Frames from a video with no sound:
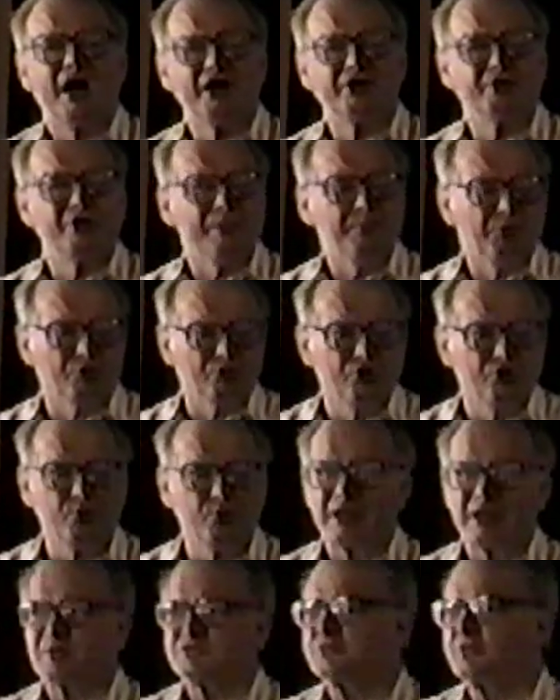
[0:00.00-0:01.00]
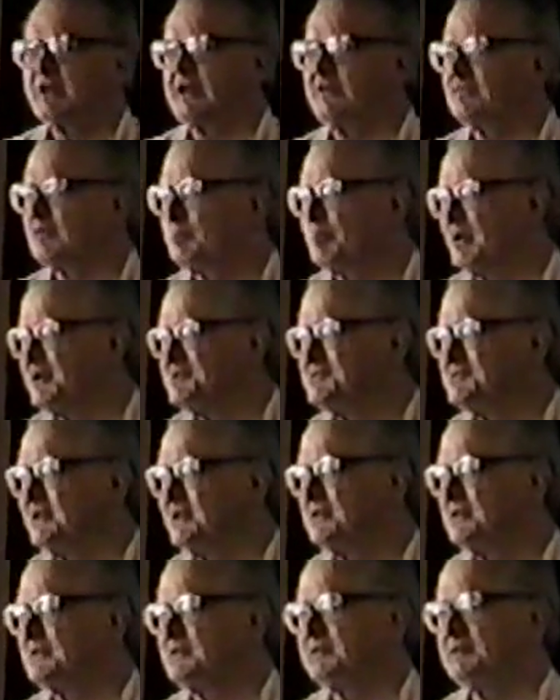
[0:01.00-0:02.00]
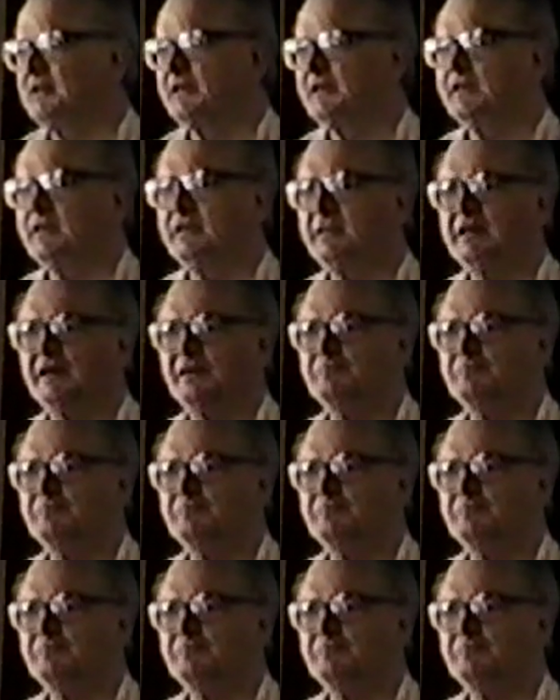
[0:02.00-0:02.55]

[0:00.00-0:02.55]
Andre Maru when he was running for president in